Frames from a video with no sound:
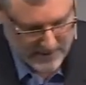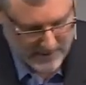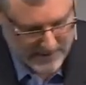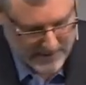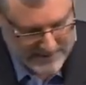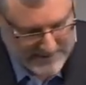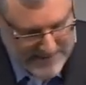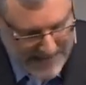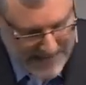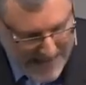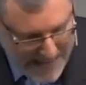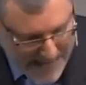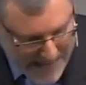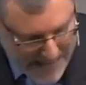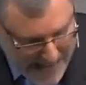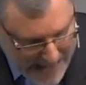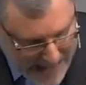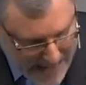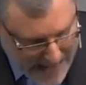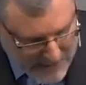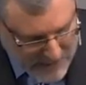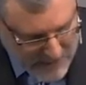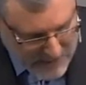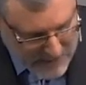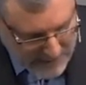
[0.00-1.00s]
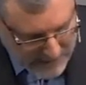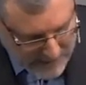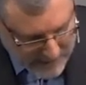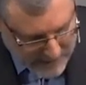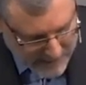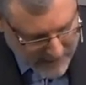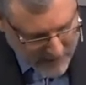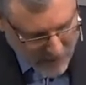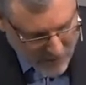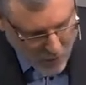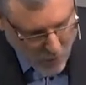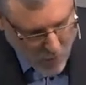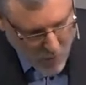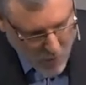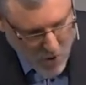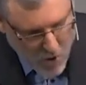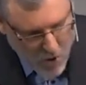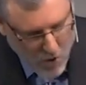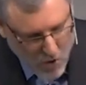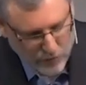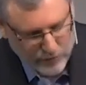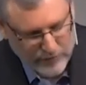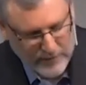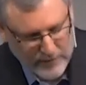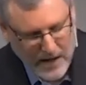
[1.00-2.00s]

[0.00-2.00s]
It's hard to live in the world